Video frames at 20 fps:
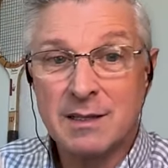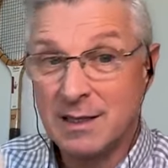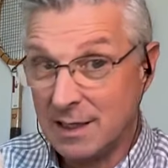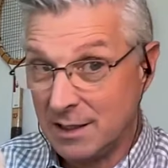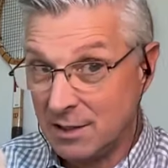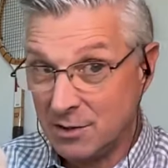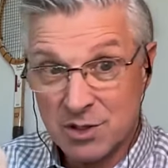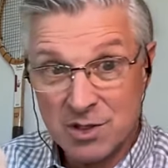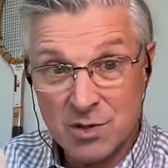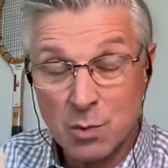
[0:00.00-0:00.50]

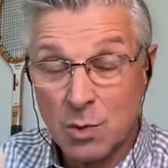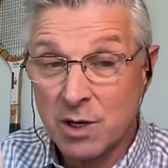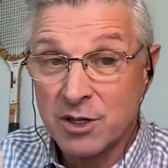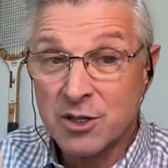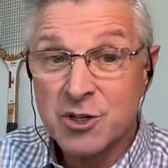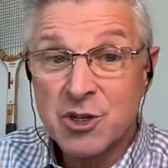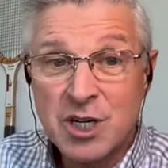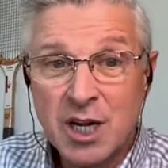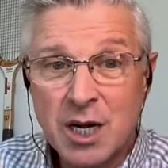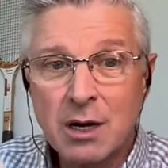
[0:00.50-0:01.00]
you just want to
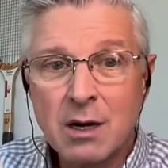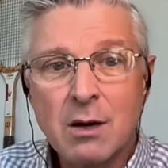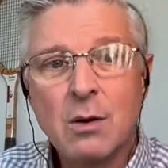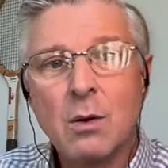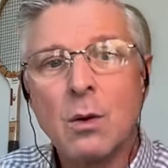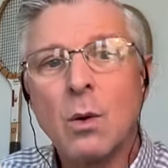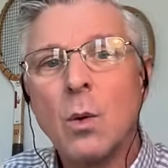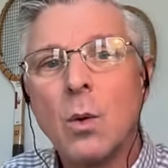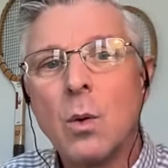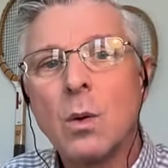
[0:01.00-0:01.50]
share
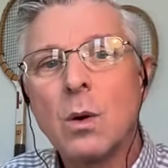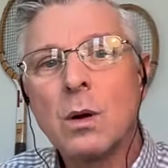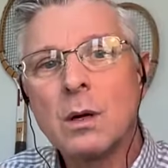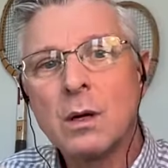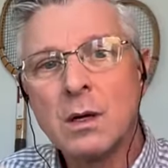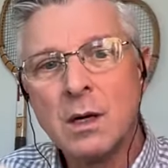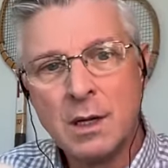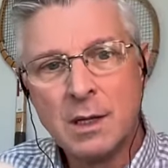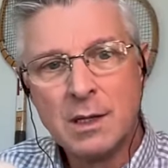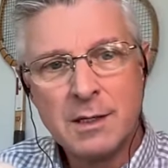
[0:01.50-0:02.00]

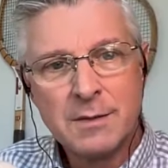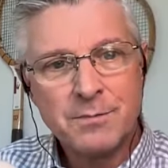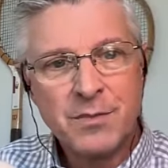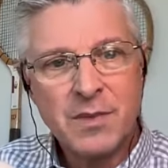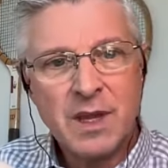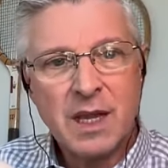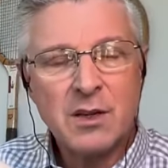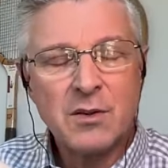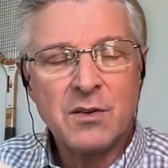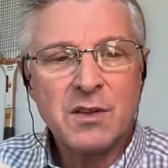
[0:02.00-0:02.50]
or
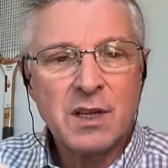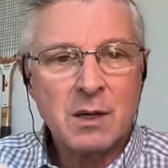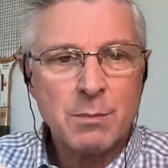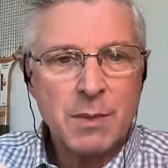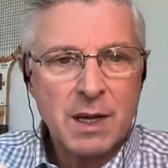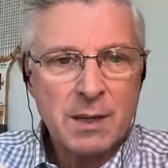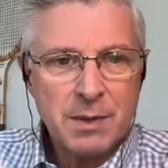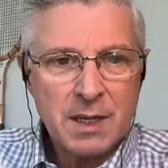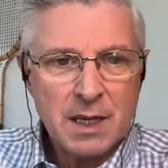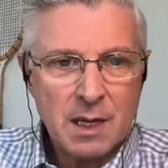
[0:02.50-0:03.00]
that you think
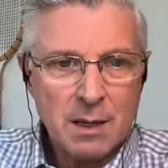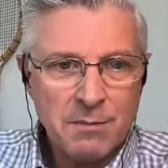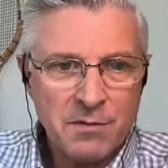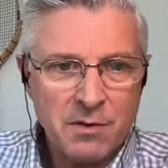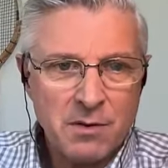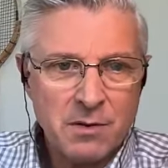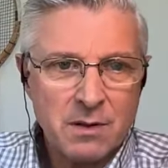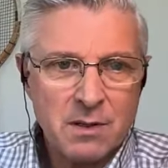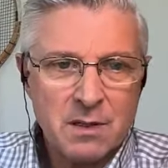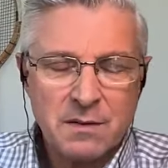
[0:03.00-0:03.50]
might be
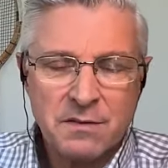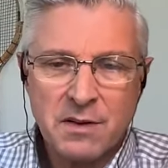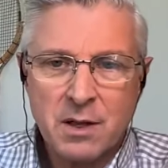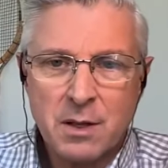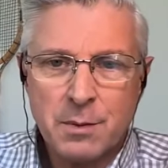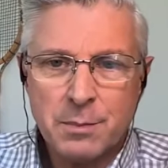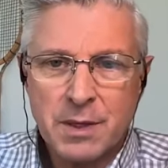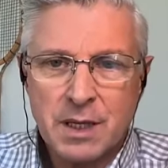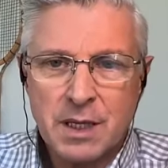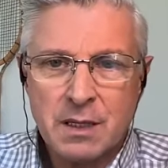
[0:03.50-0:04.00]
helpful in
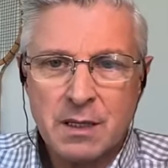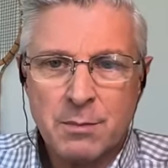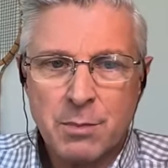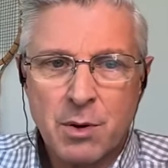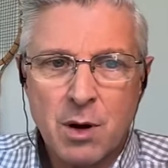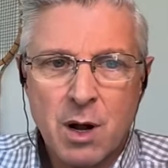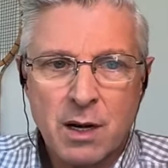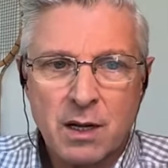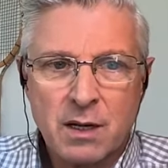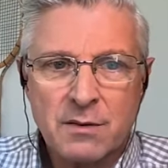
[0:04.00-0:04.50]
developing the
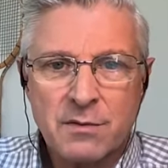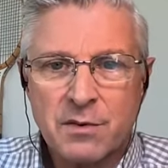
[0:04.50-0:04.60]
product